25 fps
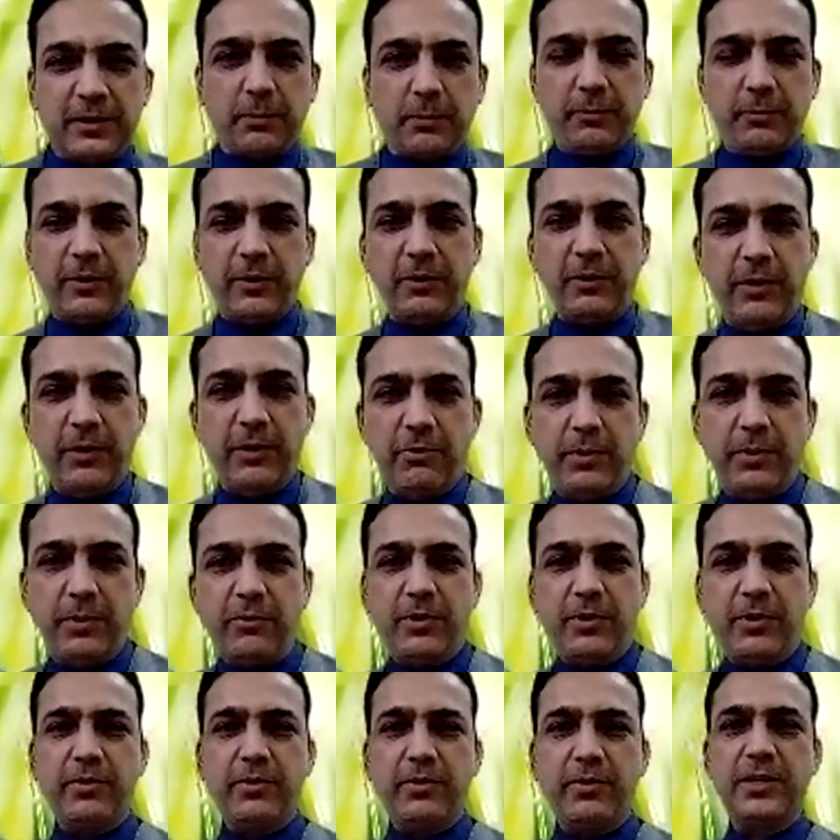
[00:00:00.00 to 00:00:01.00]
very, very, very, very,
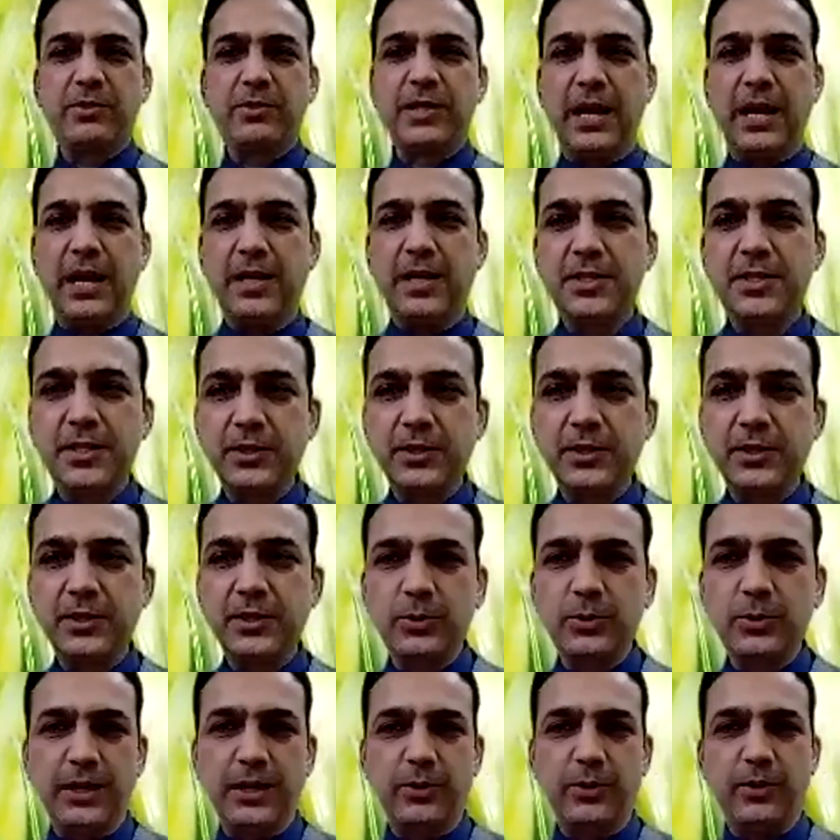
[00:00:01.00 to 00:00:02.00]
very challenging to
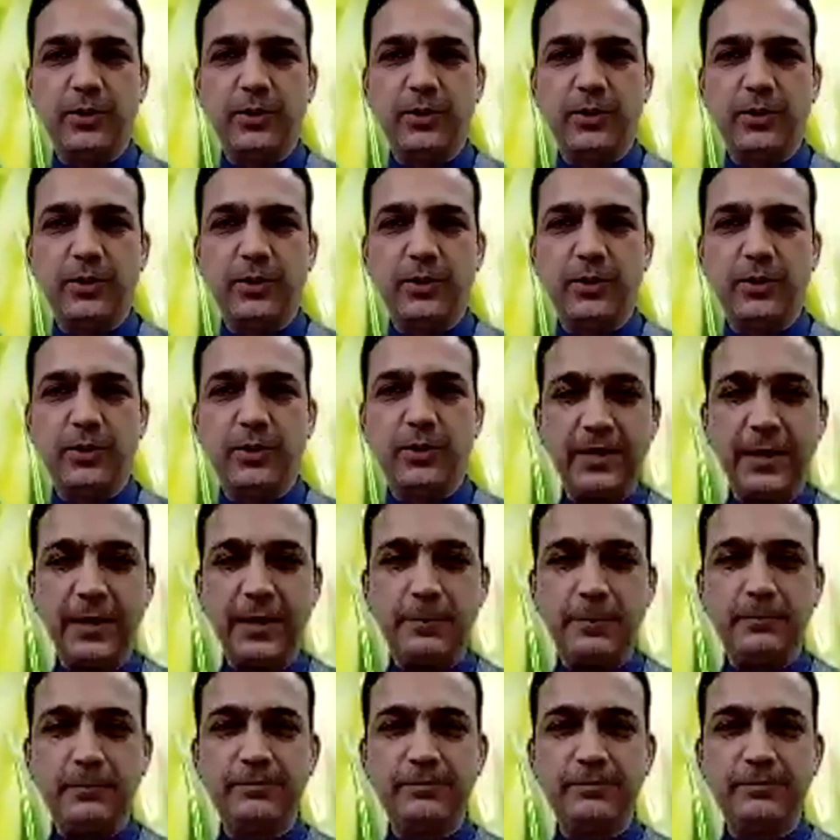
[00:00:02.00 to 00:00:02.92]
get all the data. Yeah.